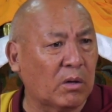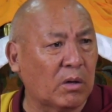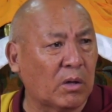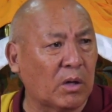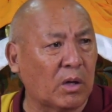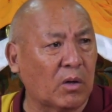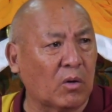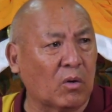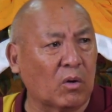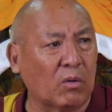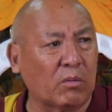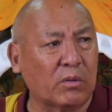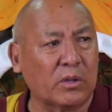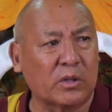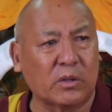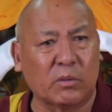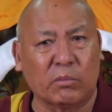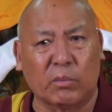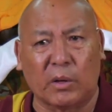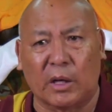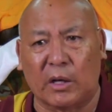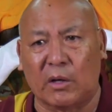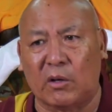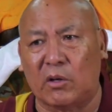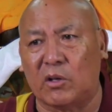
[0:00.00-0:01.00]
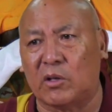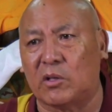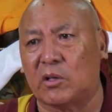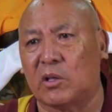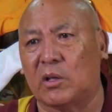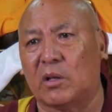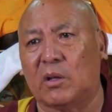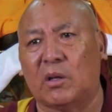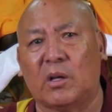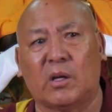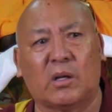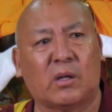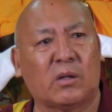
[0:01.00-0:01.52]
and always
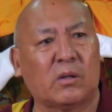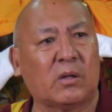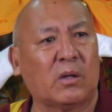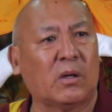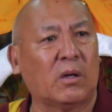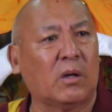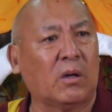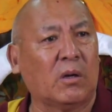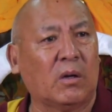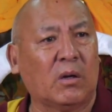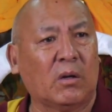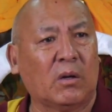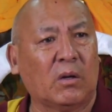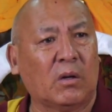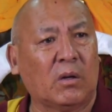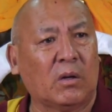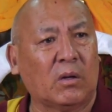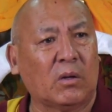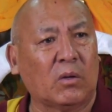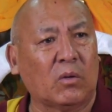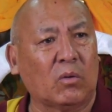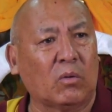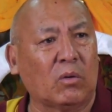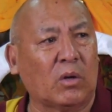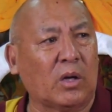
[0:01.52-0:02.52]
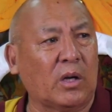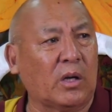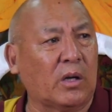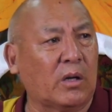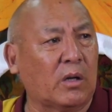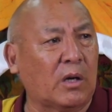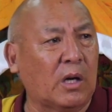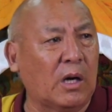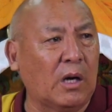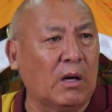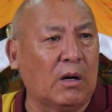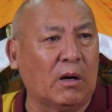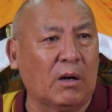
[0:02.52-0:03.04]
brandishing their
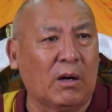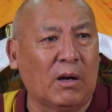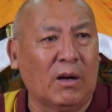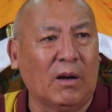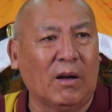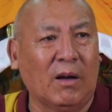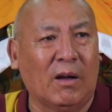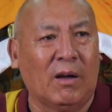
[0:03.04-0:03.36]
nuclear